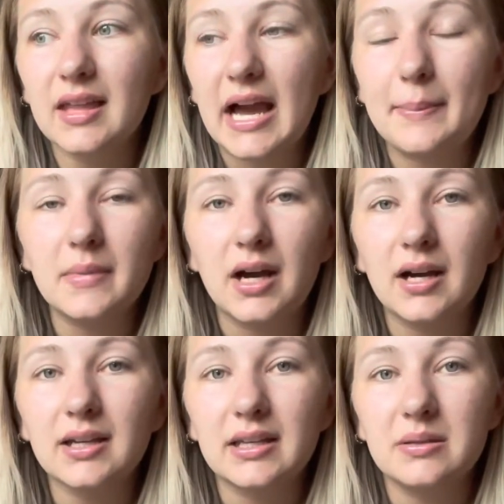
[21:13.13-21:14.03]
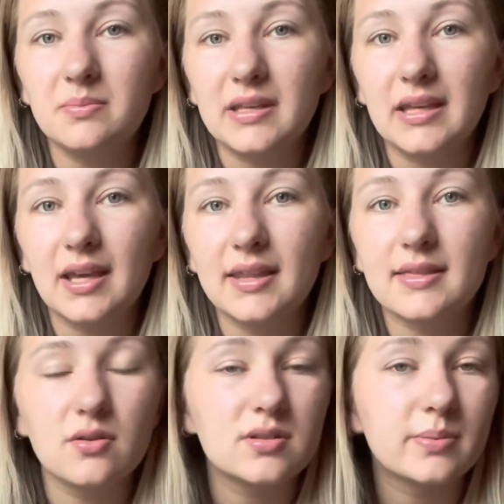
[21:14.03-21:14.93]
I'm not gonna be
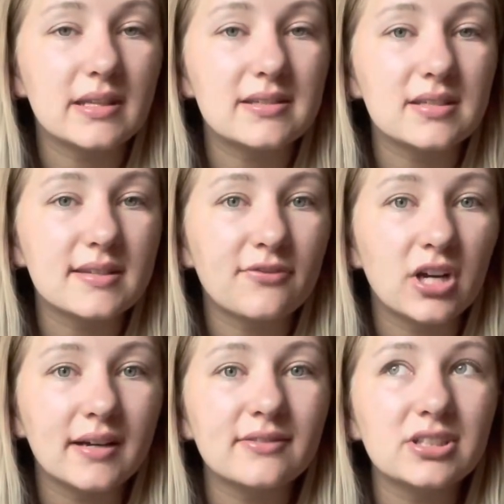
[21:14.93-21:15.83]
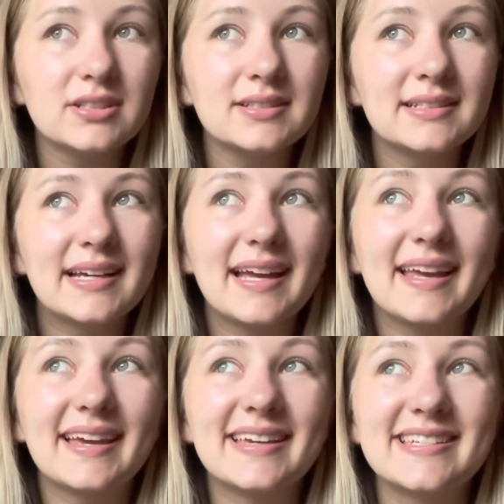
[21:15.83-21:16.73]
in those places forever,
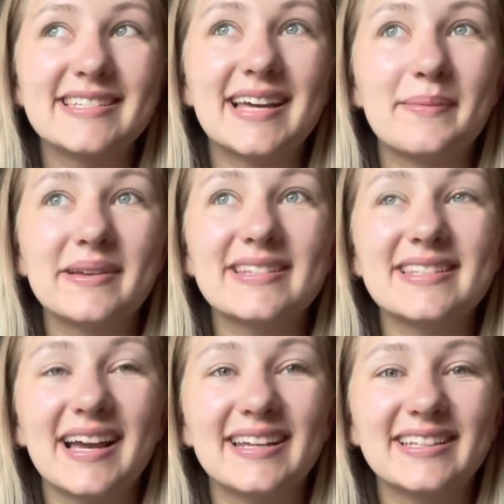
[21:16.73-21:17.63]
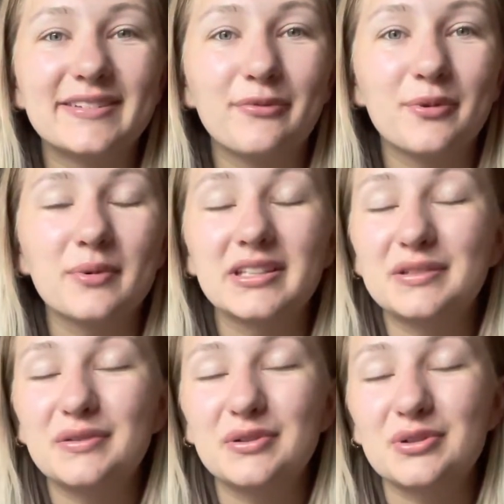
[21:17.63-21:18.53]
and I'm excited for what
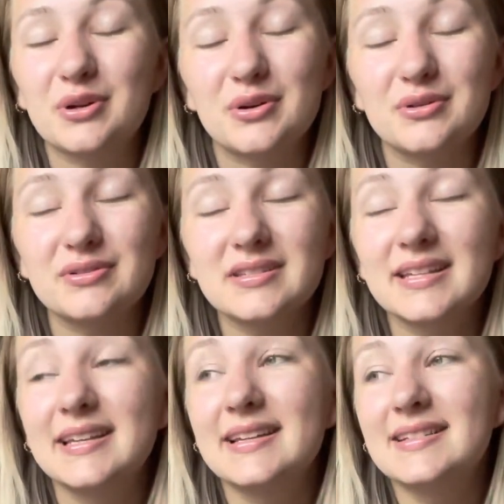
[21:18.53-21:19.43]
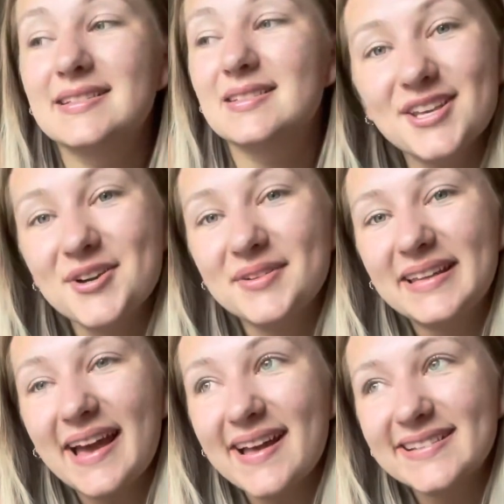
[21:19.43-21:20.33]
the future holds. So
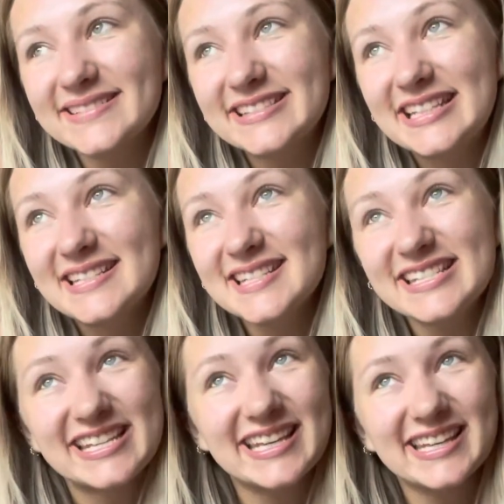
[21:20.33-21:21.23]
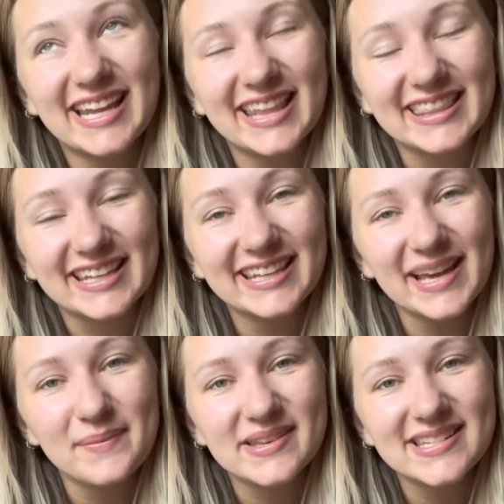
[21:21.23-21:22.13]
yeah, this is it, I think.
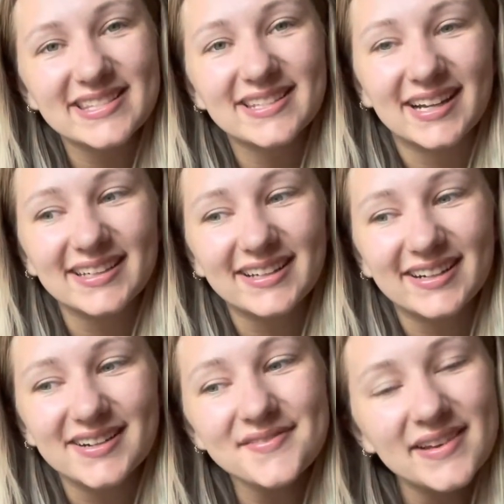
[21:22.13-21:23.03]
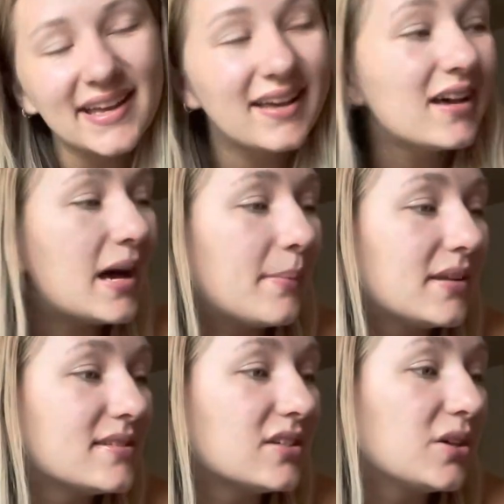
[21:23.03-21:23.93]
I'm gonna sign off. I'm
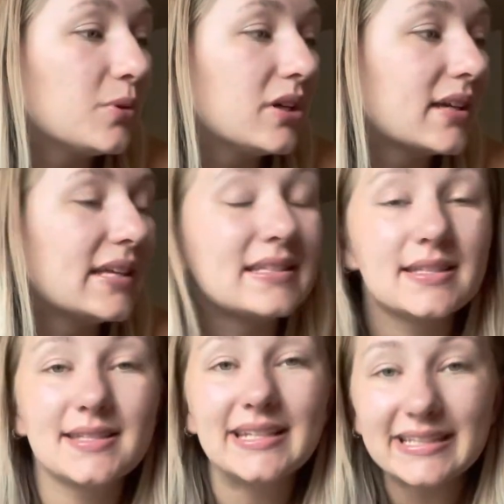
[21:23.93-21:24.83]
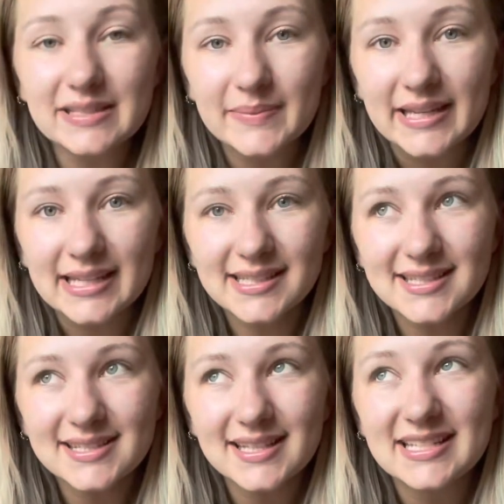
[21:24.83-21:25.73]
gonna start work in 6
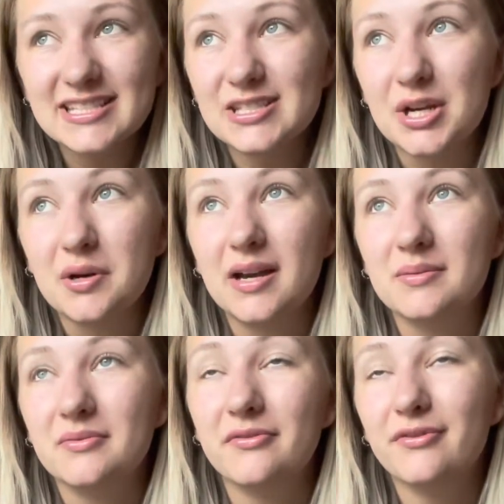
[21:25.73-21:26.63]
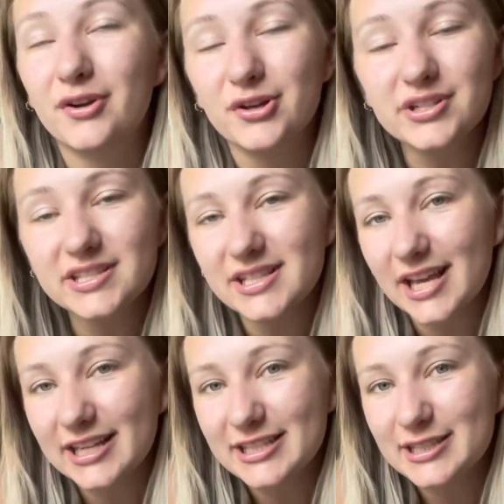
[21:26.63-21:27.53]
minutes, so I'm very
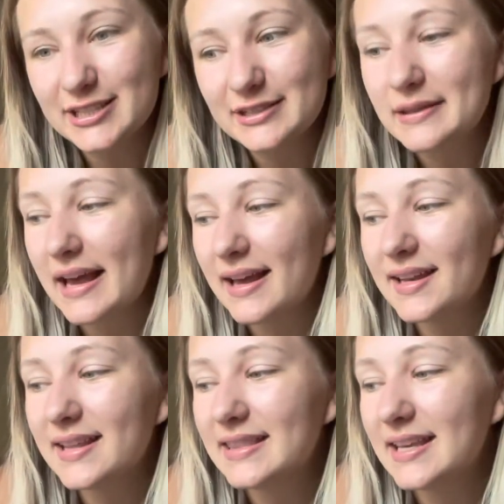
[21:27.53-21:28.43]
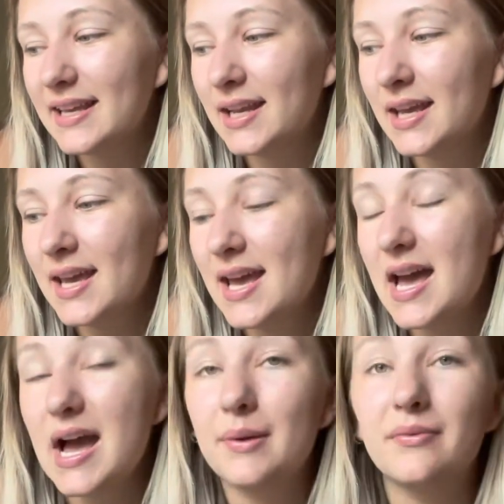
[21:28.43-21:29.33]
excited to do that. And
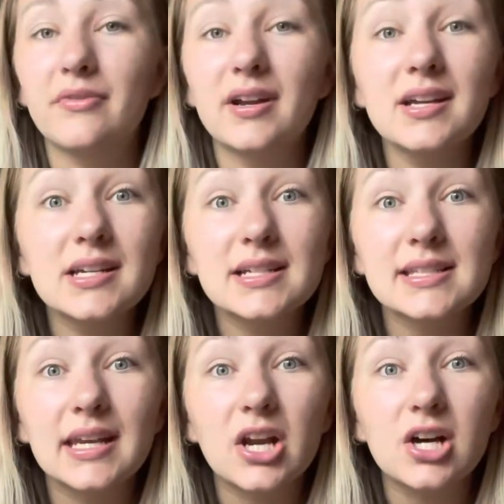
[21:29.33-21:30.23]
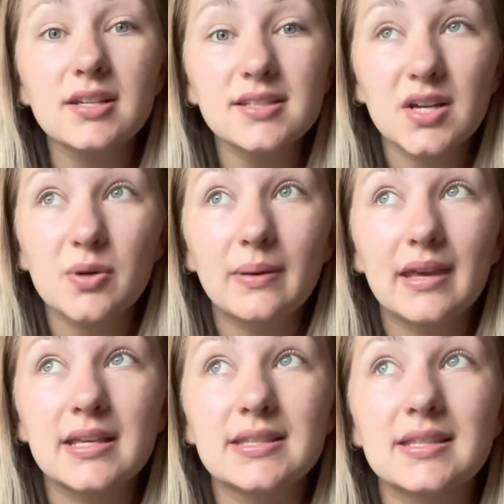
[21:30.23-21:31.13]
then I'm very excited also
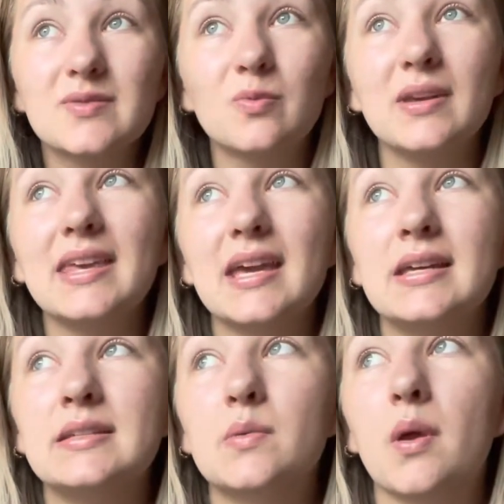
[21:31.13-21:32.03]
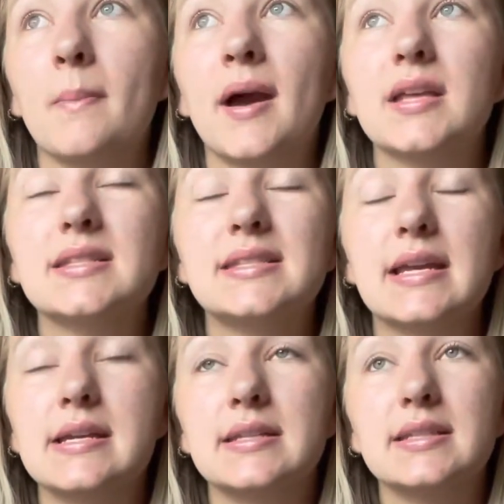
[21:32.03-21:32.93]
because this weekend we might
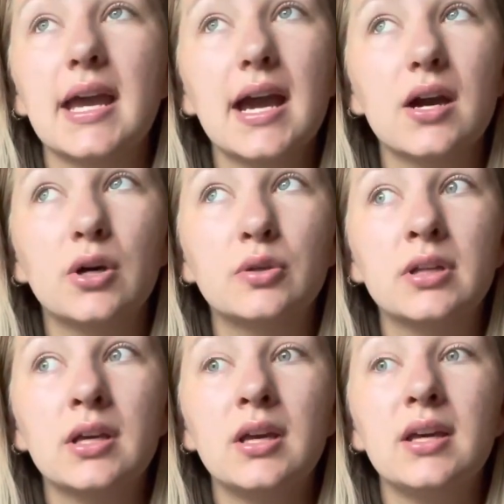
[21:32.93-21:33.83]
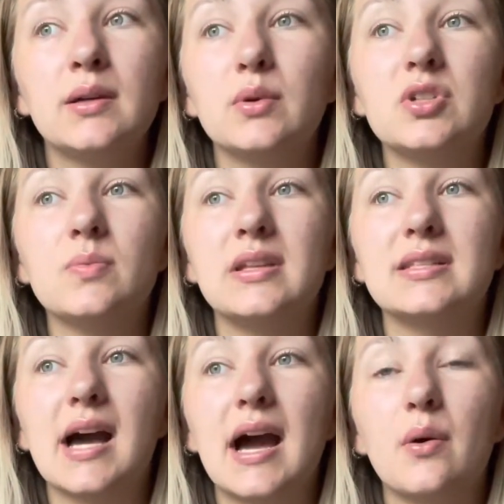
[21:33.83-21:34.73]
stay in town, which
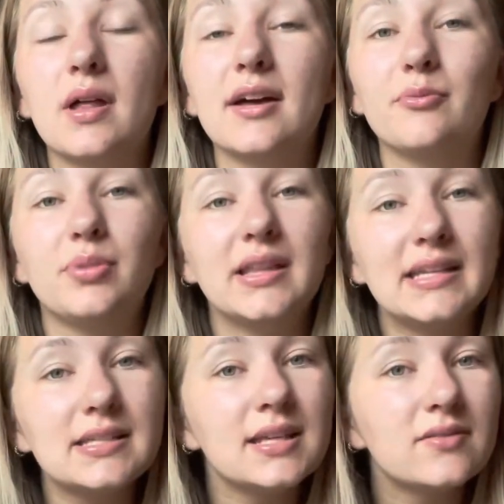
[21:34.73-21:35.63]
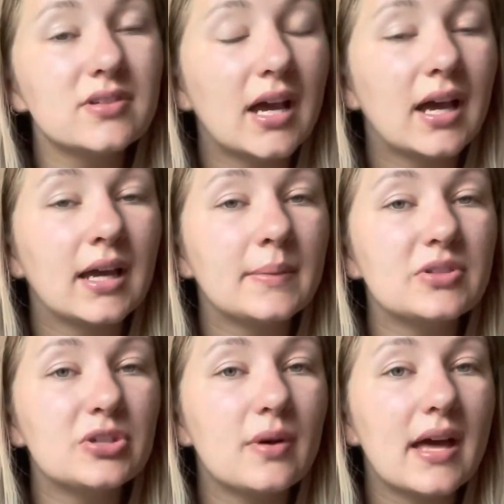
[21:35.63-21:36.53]
means I will have plenty of
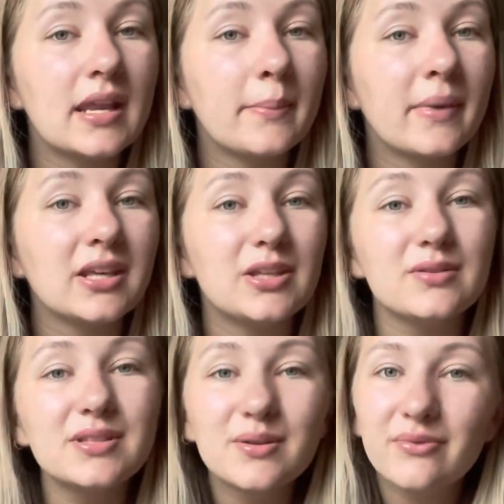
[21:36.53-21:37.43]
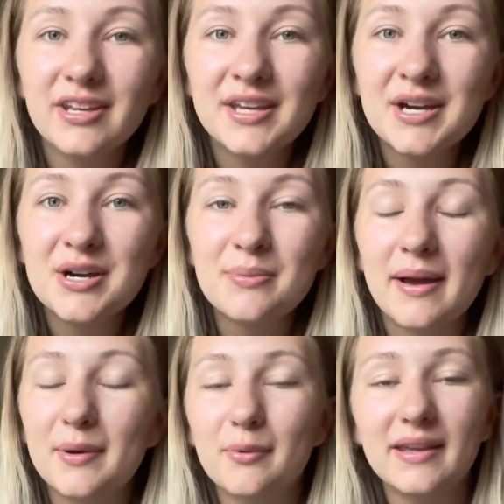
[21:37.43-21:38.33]
time to edit my YouTube video,
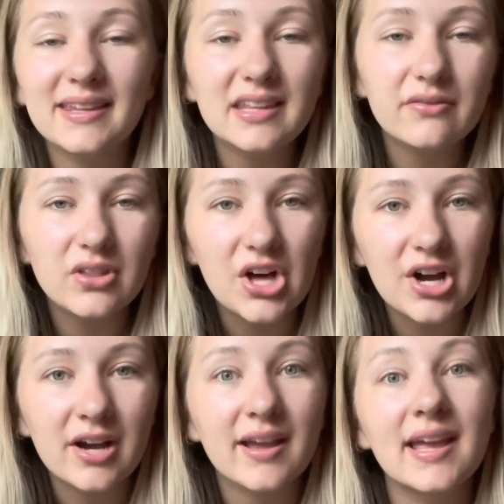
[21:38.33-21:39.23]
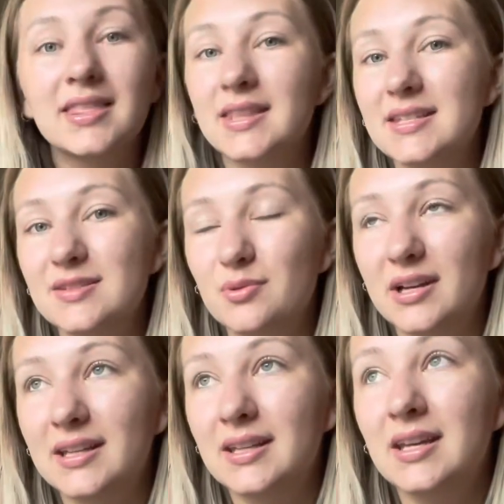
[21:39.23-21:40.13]
my weekly vlog, and this
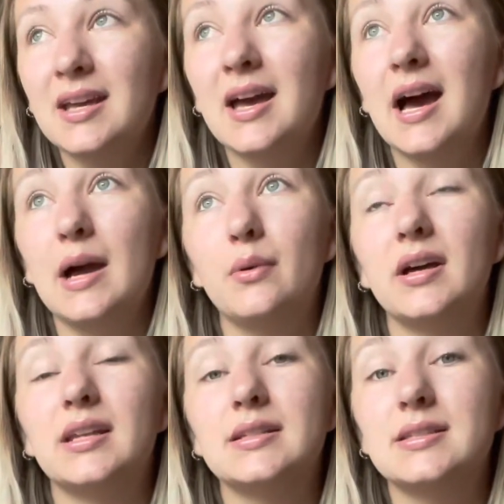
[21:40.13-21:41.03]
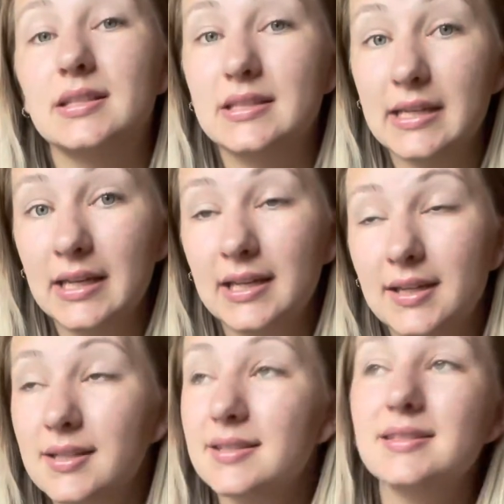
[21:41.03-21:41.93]
one I will edit today.
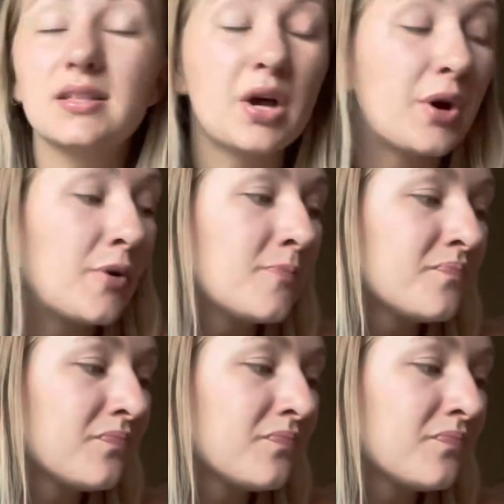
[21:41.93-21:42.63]
So